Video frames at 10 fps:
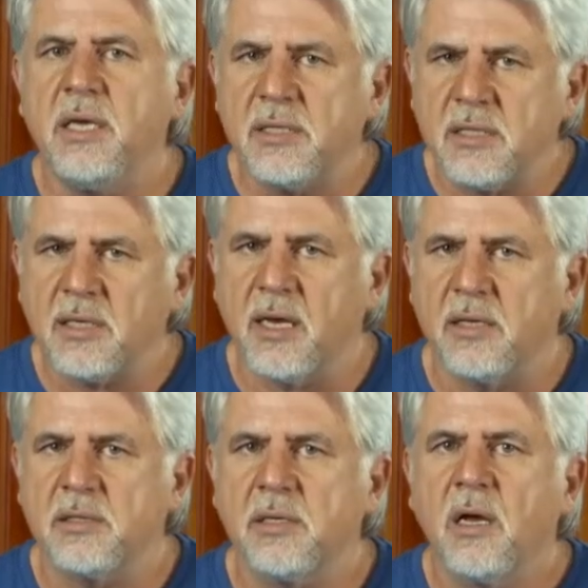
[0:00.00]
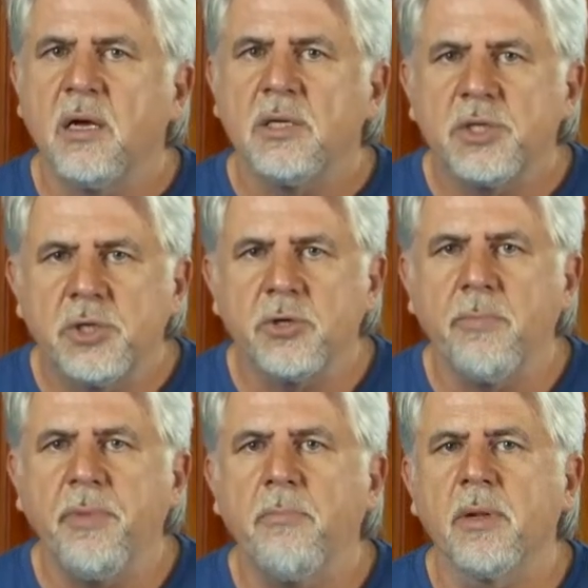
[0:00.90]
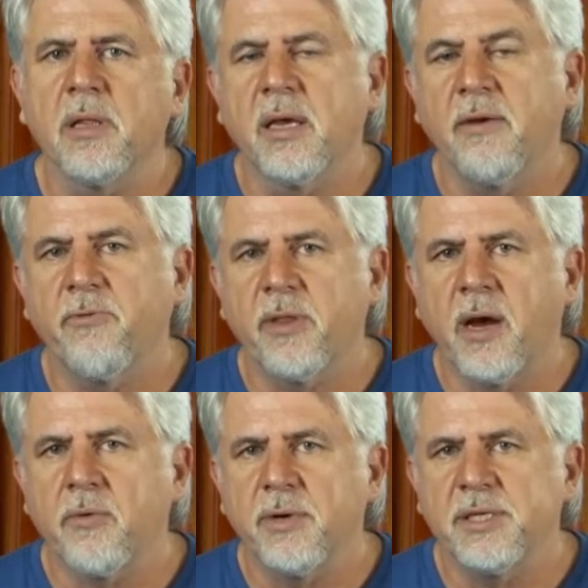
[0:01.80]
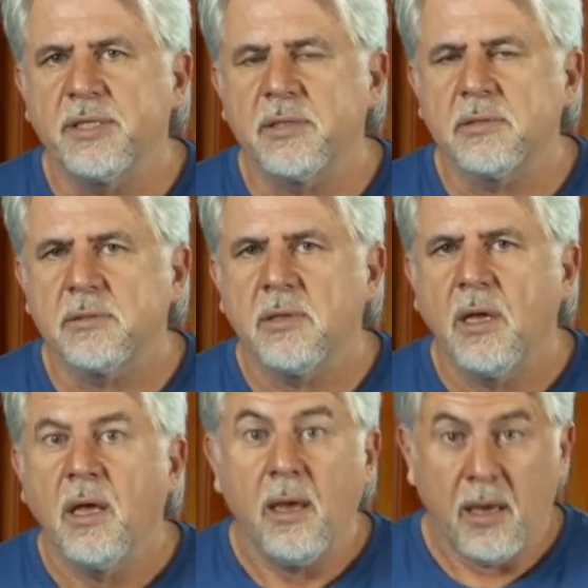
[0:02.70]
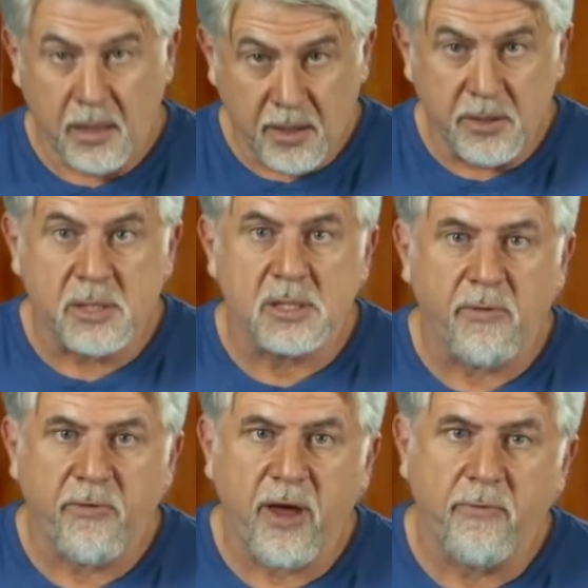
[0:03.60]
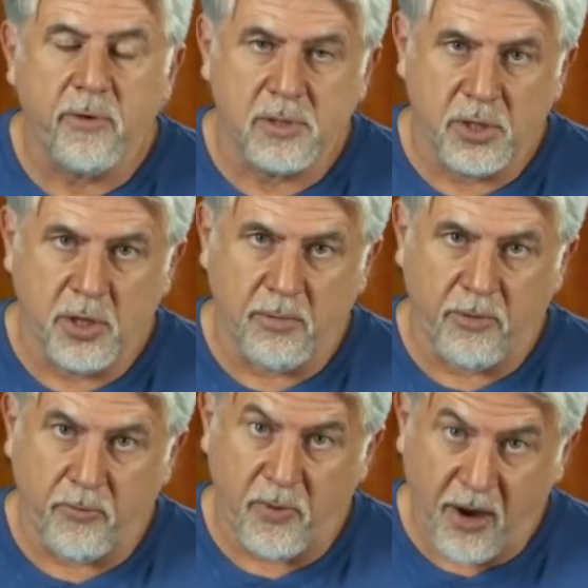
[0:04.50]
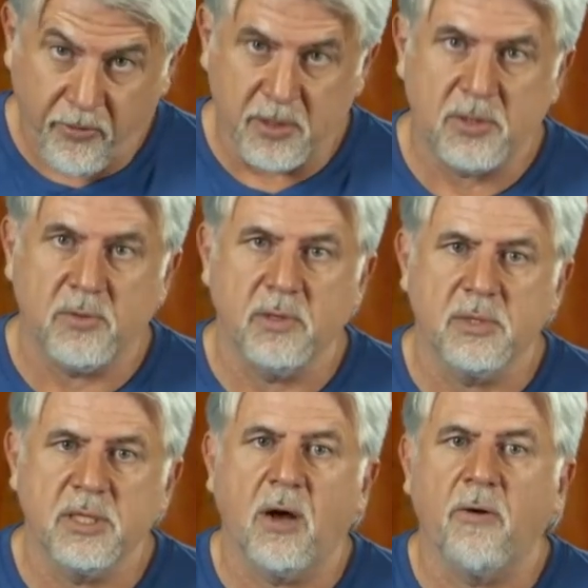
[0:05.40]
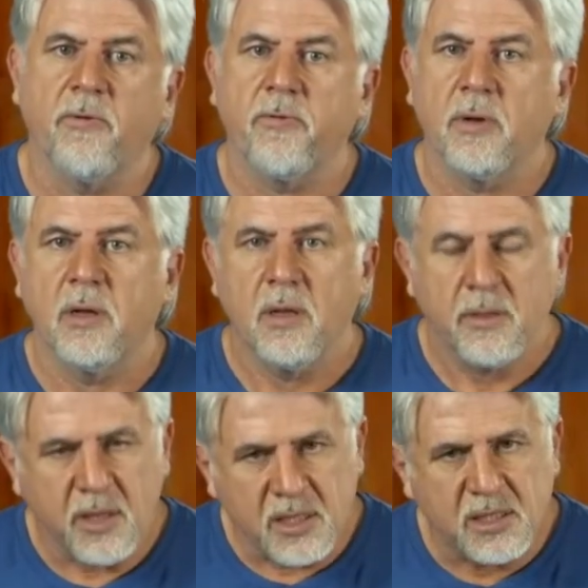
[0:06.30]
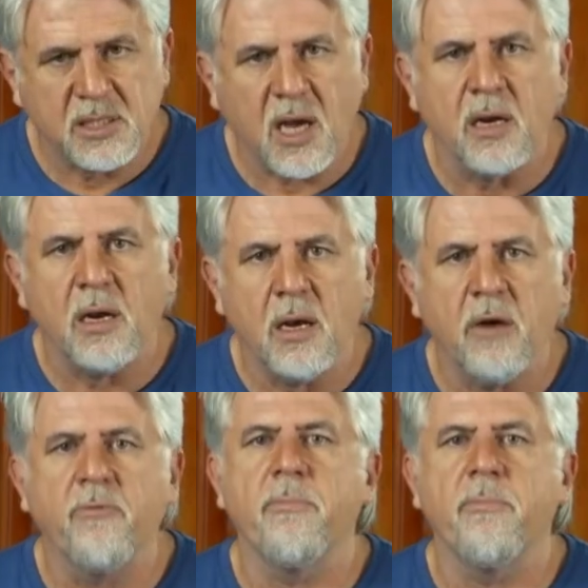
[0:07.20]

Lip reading: says should be believed for that reason. He uses a favorite term of reference for himself, the Son of